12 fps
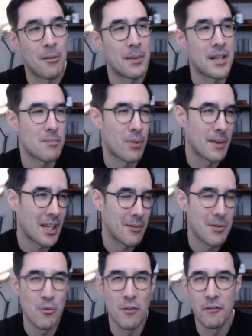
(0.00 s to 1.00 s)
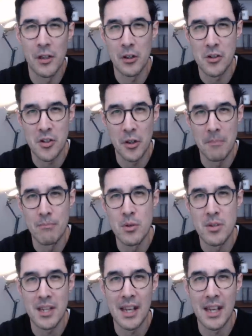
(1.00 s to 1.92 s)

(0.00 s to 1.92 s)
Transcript: but it's probably going to be more focused on the booster